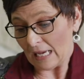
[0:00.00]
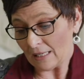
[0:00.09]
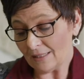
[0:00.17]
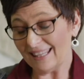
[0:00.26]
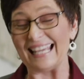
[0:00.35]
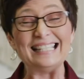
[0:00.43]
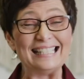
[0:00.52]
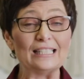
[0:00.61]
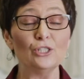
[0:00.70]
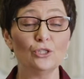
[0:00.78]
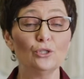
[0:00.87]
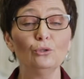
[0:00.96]
and they
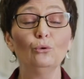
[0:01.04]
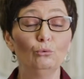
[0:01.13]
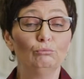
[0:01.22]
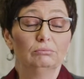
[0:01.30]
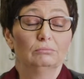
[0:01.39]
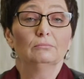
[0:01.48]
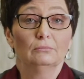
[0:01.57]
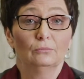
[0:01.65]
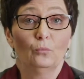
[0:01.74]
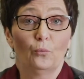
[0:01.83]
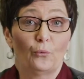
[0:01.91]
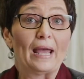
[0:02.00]
didn't do
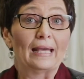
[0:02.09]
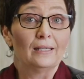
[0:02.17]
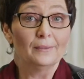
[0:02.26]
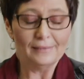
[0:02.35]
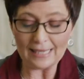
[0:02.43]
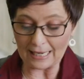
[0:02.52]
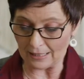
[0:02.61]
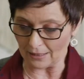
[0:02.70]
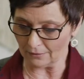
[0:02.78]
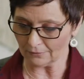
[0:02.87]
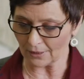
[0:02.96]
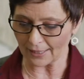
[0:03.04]
random
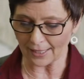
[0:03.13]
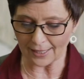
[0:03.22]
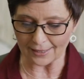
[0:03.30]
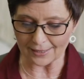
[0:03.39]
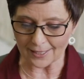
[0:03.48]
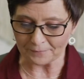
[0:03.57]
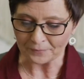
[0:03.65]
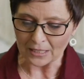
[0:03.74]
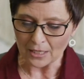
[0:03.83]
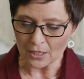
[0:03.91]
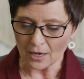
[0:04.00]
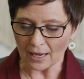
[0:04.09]
dating like I had done.
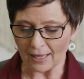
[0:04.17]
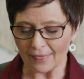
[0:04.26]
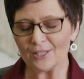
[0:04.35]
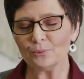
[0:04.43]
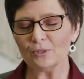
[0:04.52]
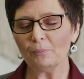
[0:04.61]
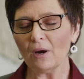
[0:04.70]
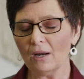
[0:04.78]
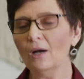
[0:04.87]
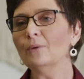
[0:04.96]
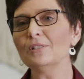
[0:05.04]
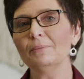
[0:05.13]
And this was
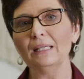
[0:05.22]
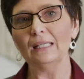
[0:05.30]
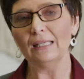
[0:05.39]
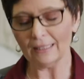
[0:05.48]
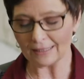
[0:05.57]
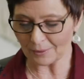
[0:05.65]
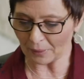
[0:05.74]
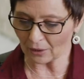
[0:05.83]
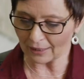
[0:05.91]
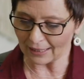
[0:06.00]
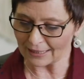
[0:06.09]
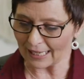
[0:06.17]
brought home to me in an
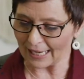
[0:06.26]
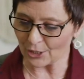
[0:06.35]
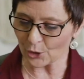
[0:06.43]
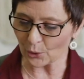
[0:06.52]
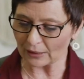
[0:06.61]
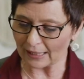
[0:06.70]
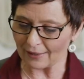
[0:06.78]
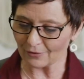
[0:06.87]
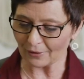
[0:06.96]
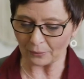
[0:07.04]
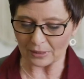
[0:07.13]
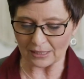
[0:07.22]
experience I had shortly
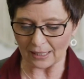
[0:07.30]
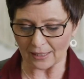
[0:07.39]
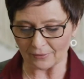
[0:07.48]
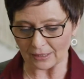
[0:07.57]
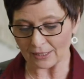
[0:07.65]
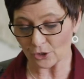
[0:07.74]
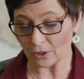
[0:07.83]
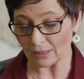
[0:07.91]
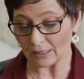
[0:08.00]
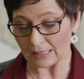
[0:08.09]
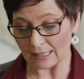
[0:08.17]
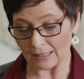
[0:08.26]
after I was saved and I
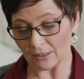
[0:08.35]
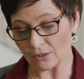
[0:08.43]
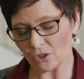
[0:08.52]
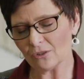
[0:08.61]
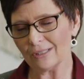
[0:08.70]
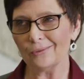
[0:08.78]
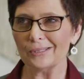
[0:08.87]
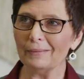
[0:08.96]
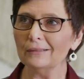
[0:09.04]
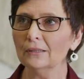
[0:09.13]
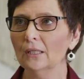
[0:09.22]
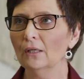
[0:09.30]
started attending the church. I was
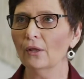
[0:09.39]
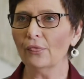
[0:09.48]
about